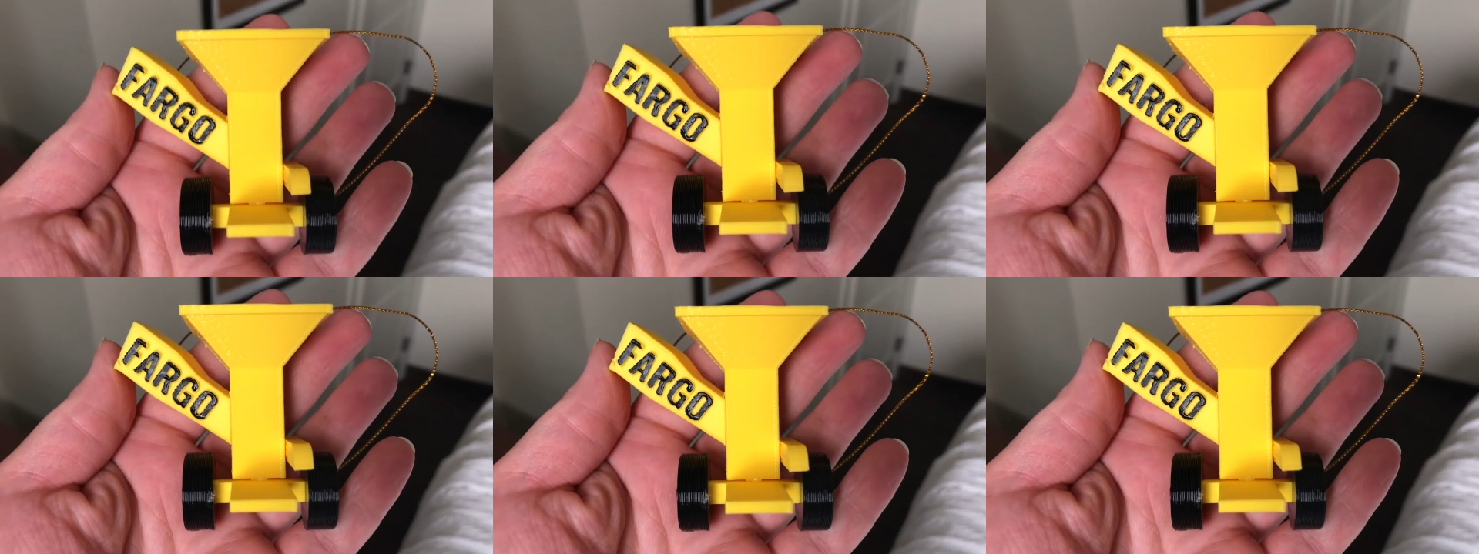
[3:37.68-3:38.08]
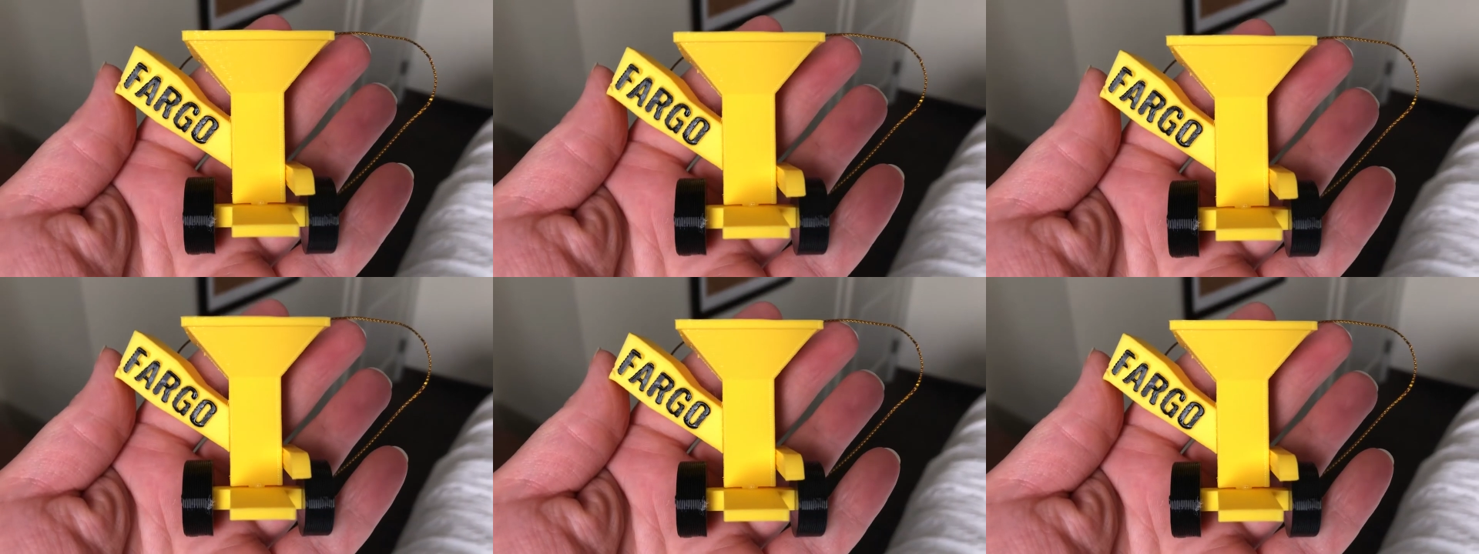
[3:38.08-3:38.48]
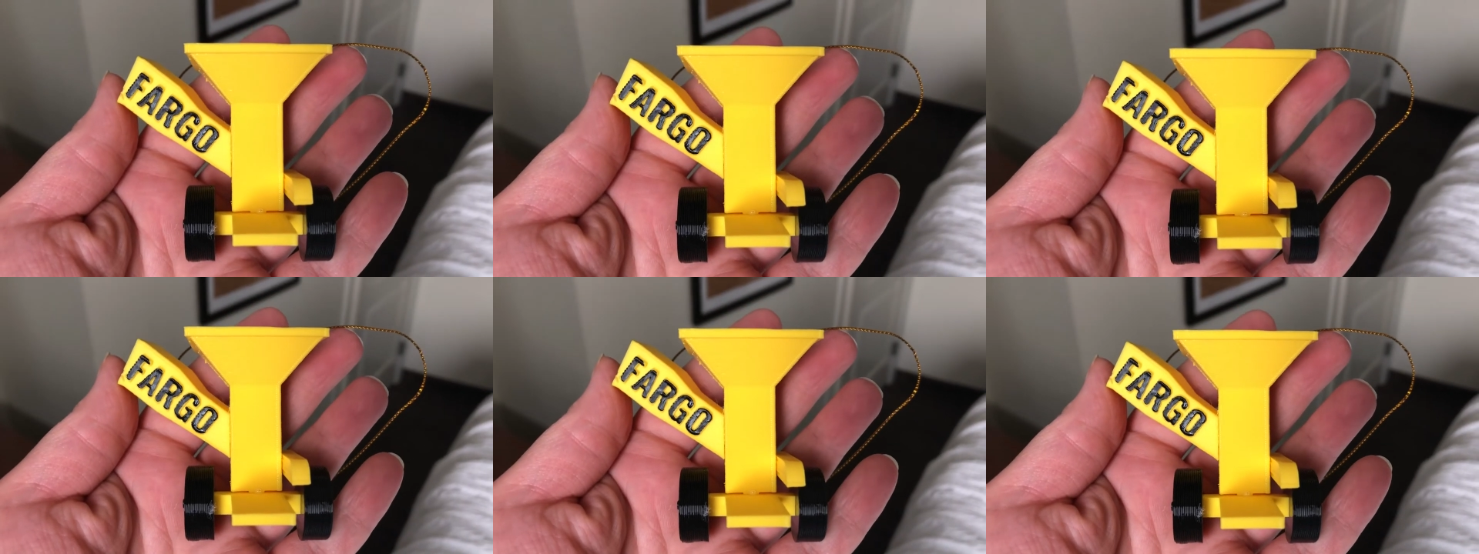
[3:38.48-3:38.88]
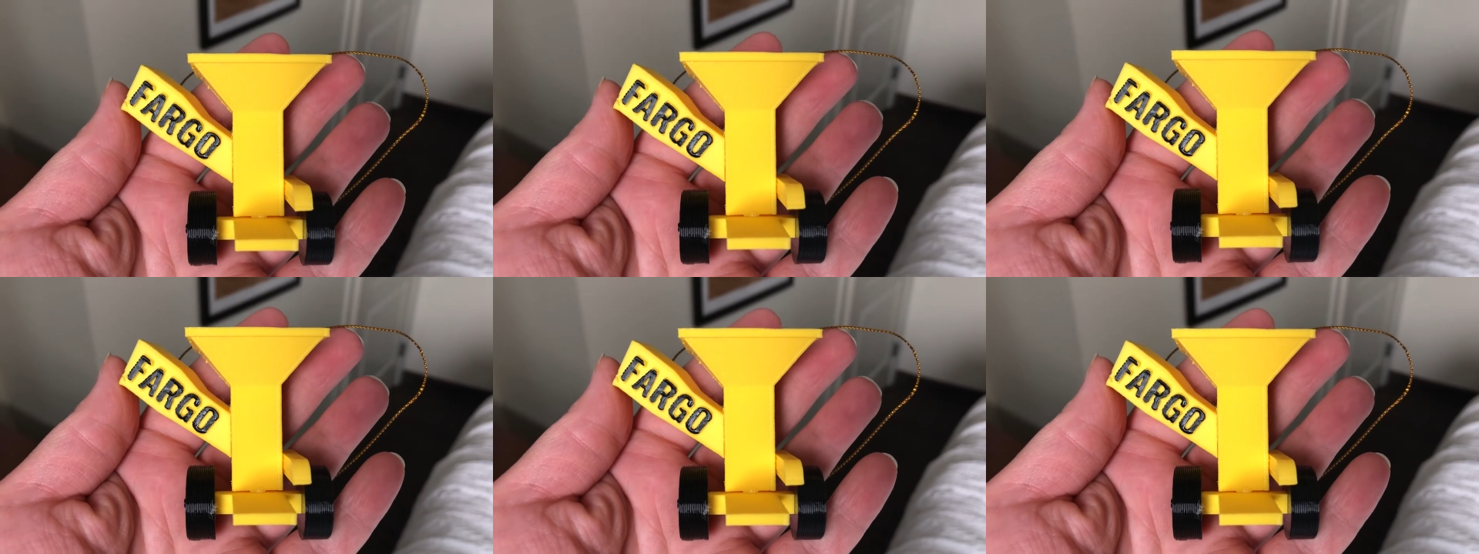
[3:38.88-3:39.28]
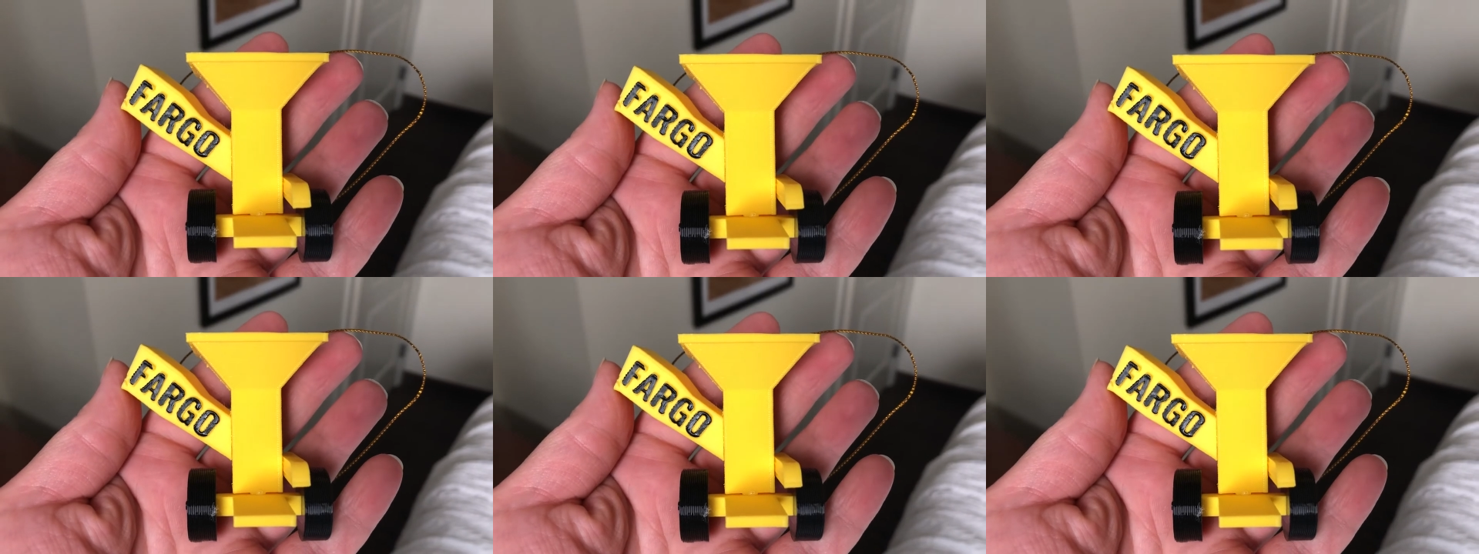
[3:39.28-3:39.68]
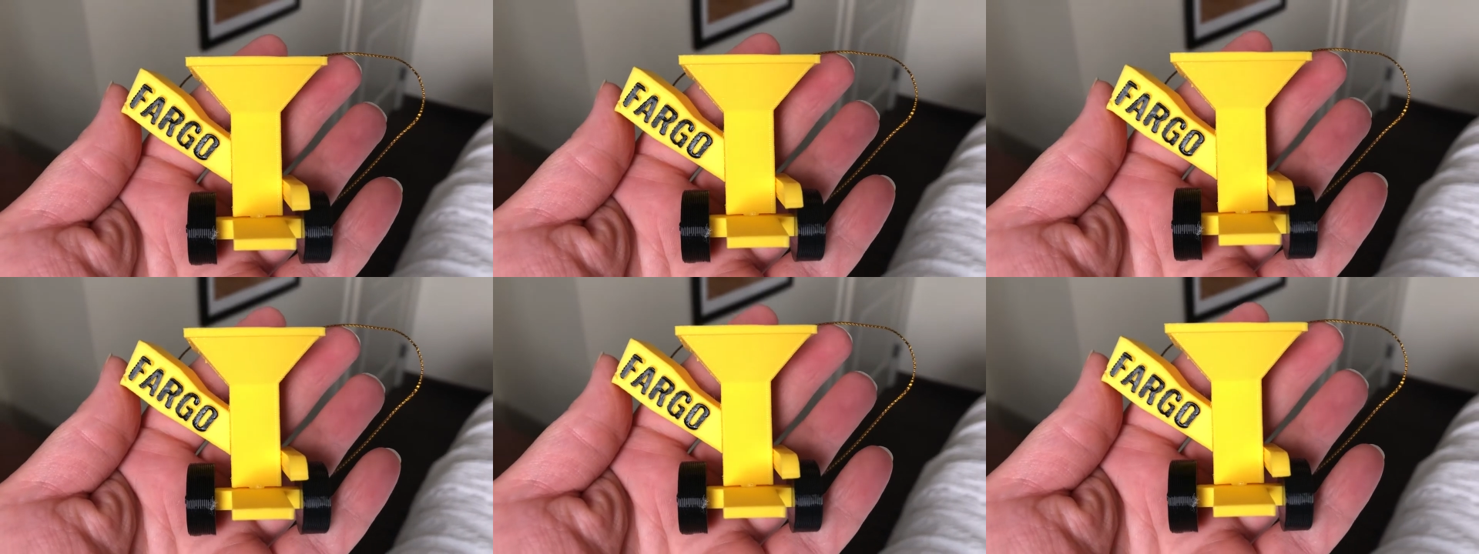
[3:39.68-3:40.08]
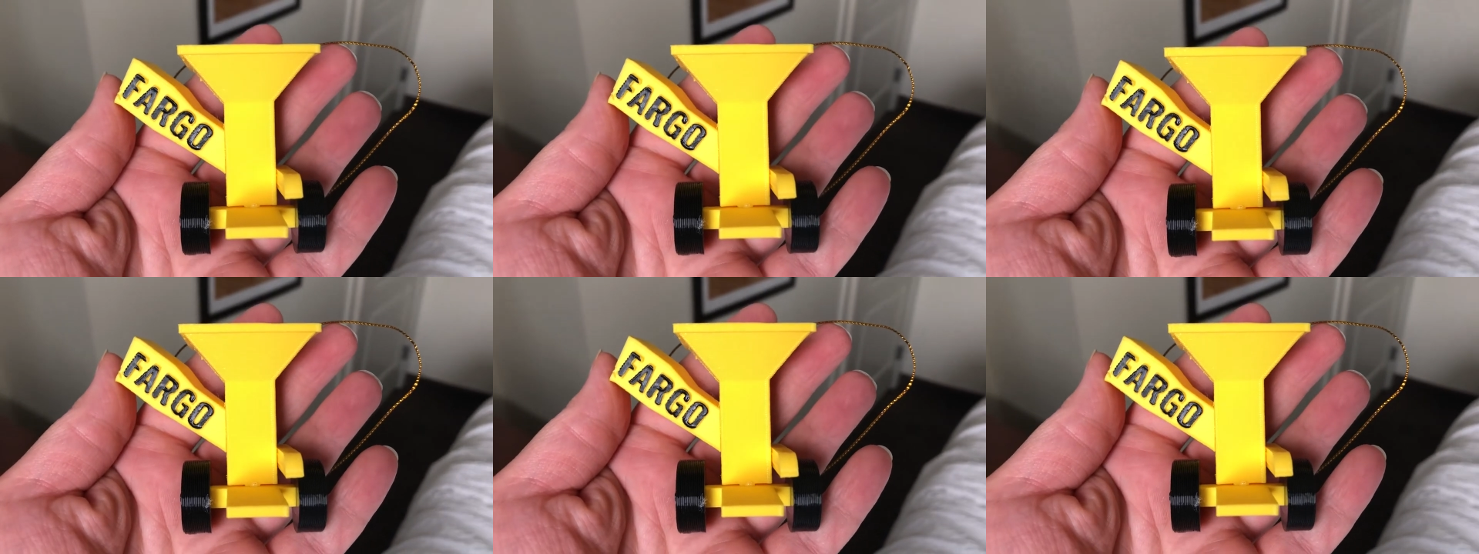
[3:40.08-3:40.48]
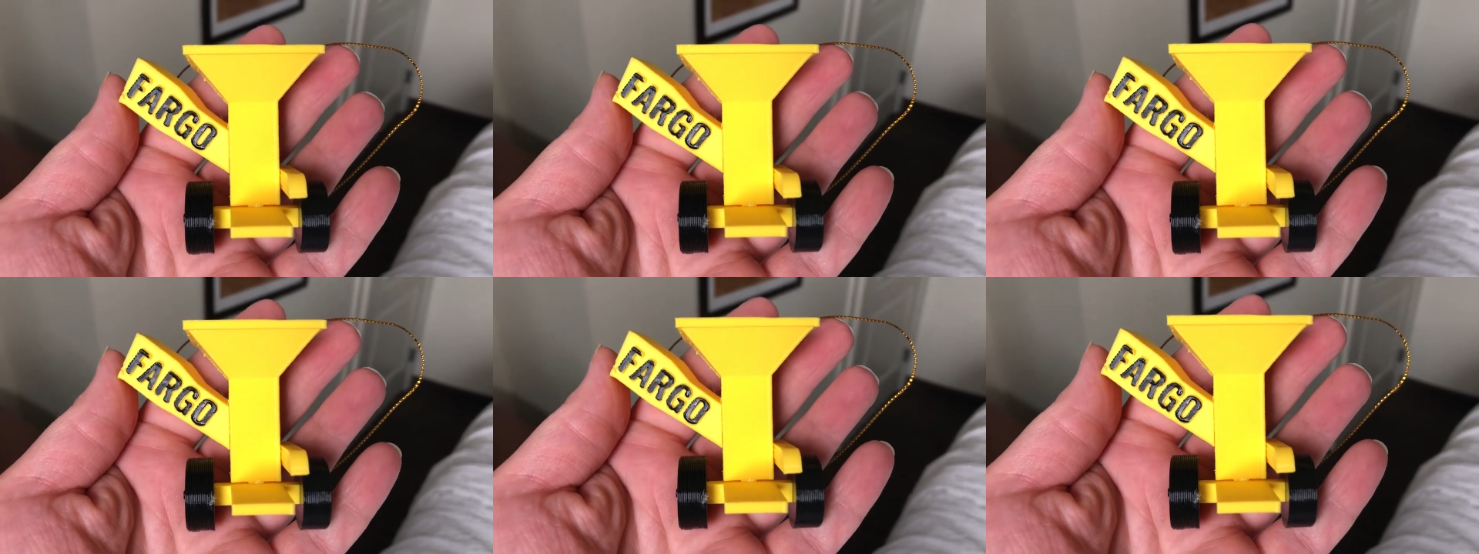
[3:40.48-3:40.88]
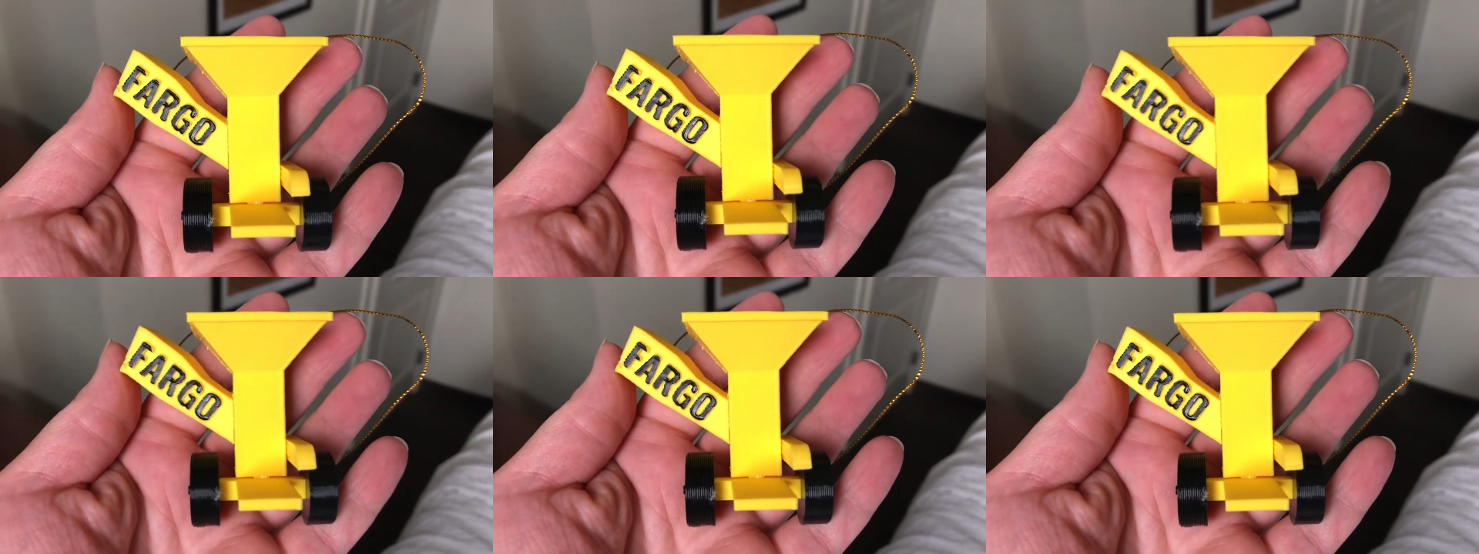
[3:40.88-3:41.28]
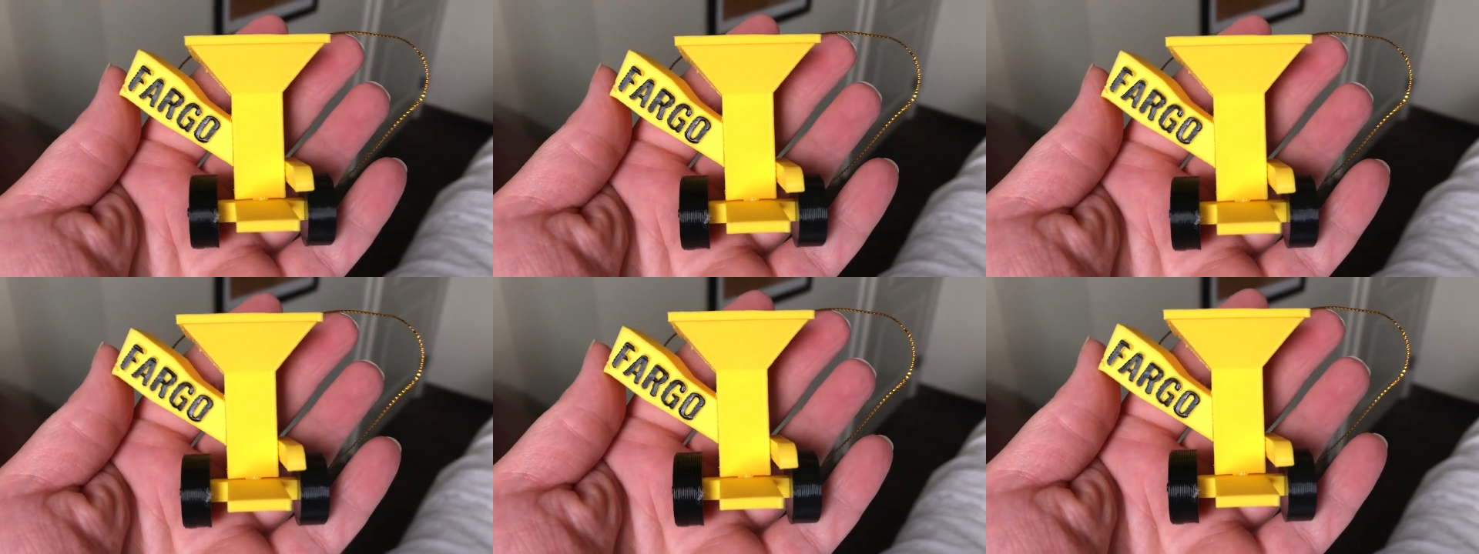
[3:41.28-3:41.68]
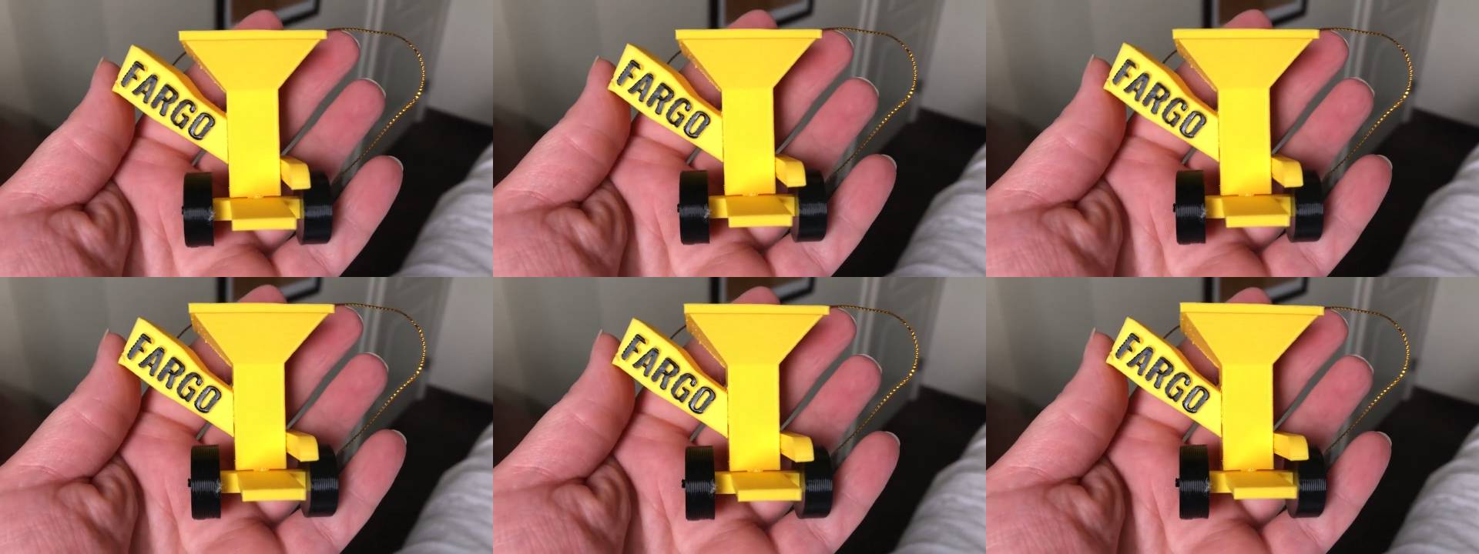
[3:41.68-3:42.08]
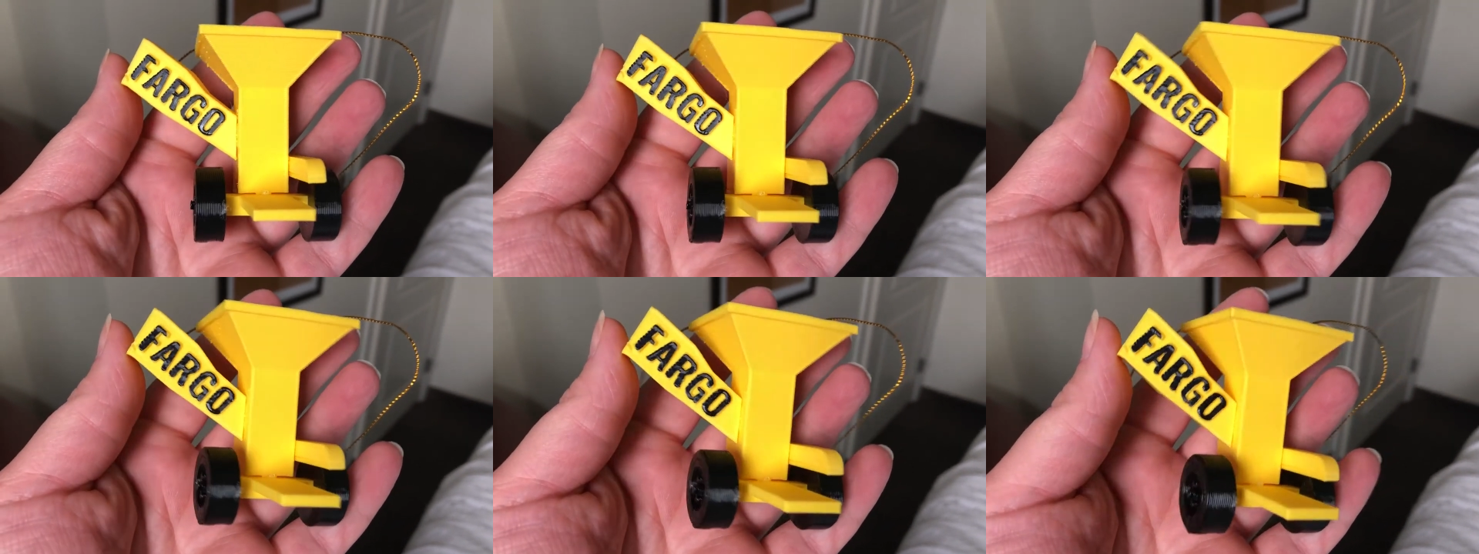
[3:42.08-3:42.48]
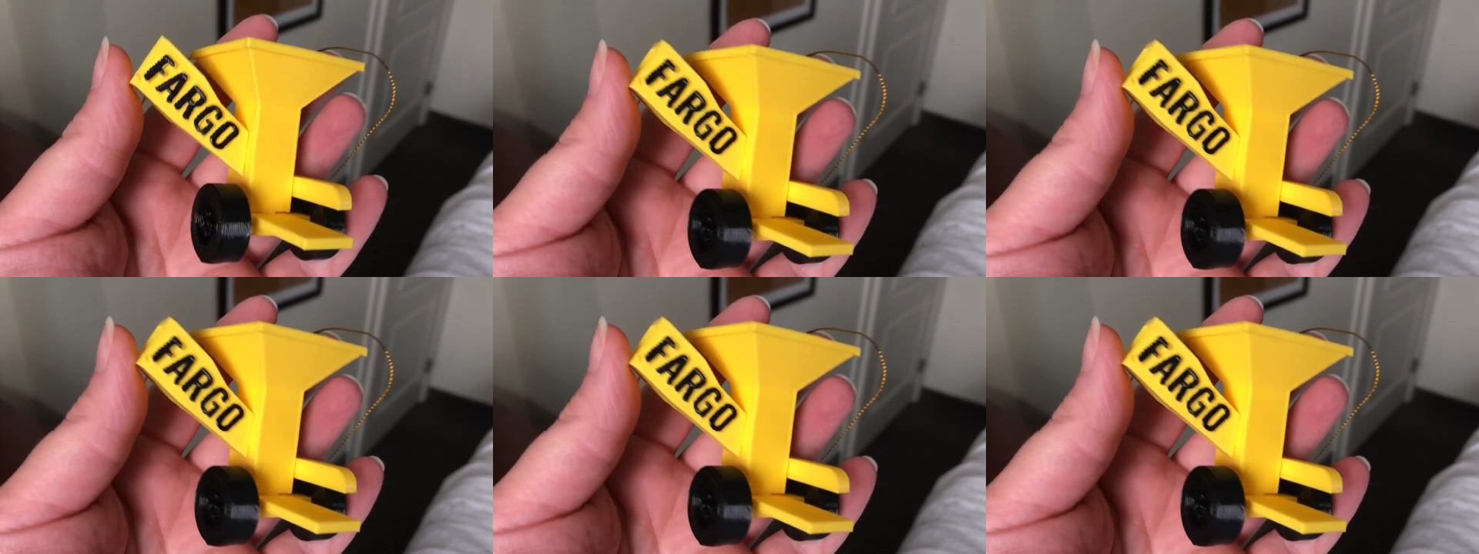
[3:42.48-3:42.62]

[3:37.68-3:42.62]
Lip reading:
Nobody's mouth can be seen.